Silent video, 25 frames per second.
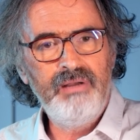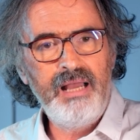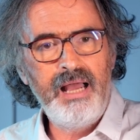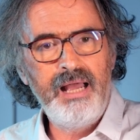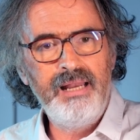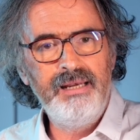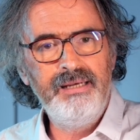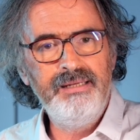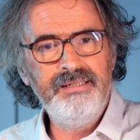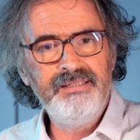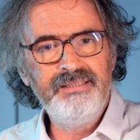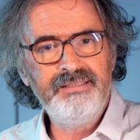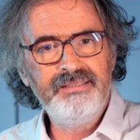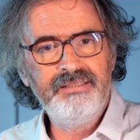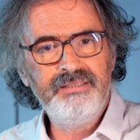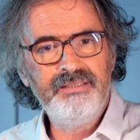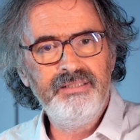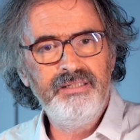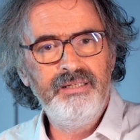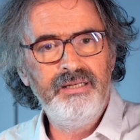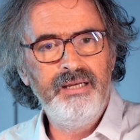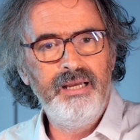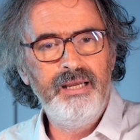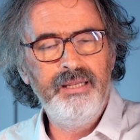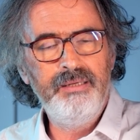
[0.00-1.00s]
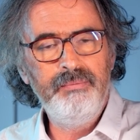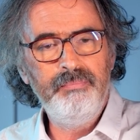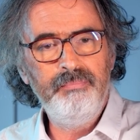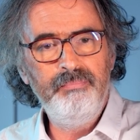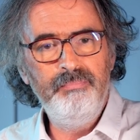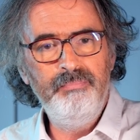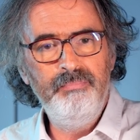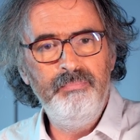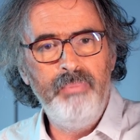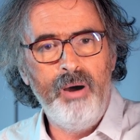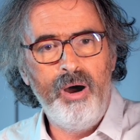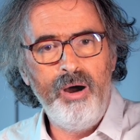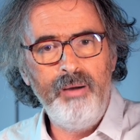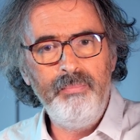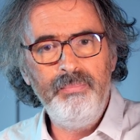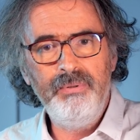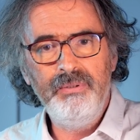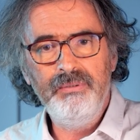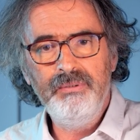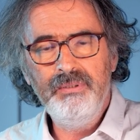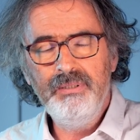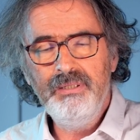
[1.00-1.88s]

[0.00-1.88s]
Alicia and Bob,